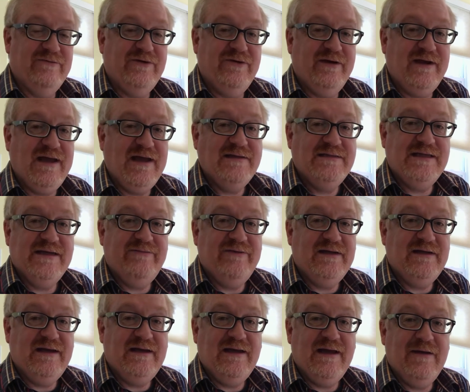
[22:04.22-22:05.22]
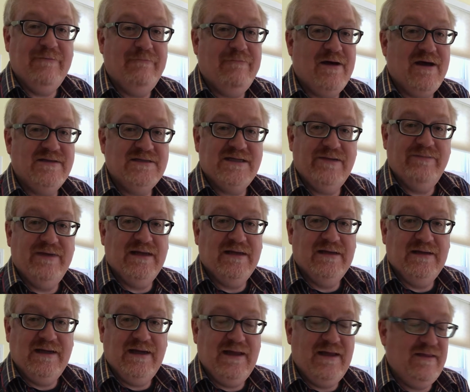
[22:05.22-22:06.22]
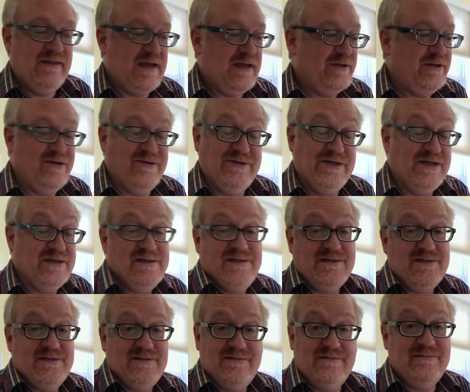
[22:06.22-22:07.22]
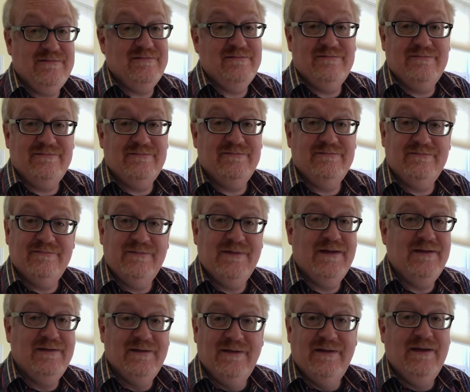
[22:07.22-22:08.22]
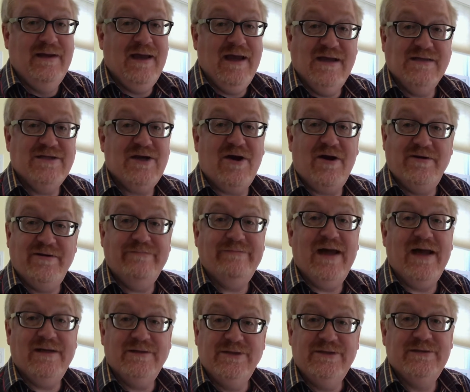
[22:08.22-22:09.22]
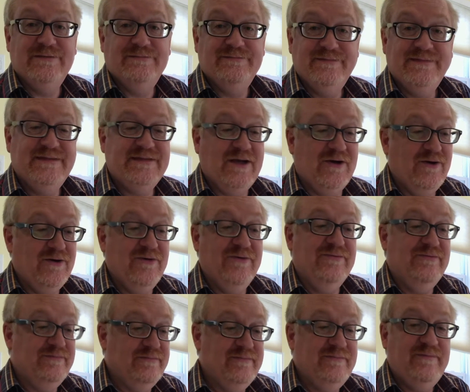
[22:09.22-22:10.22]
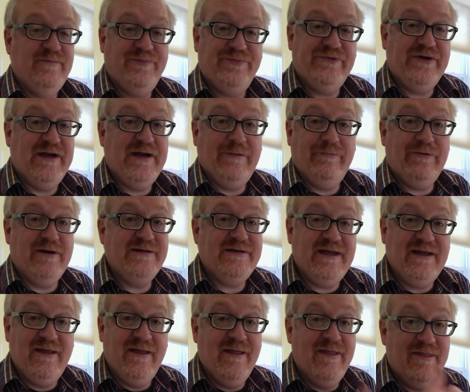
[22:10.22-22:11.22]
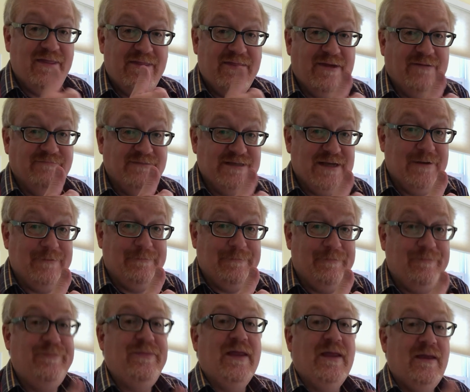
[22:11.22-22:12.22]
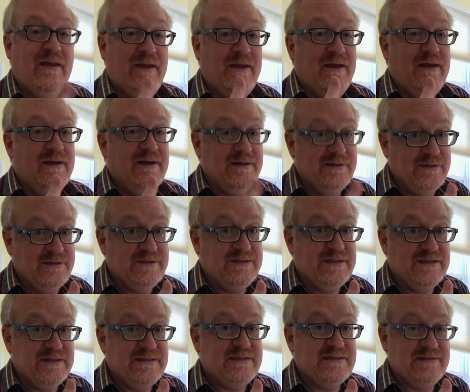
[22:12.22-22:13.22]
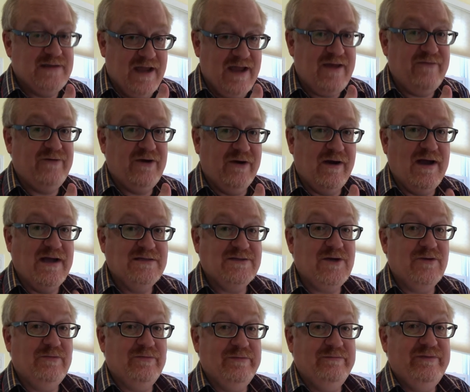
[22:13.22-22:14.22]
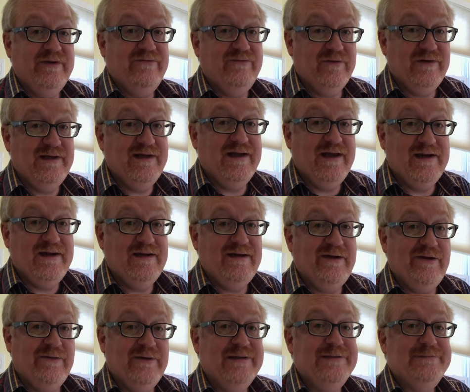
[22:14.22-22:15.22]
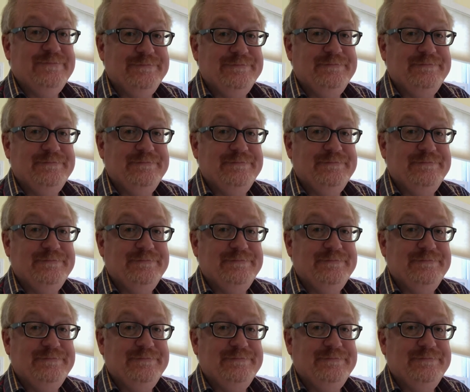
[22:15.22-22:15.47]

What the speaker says: of creativity and possibility that you just, it's hard to match. So 3D printing, thumbs up. Just have your eyes open before you get into it.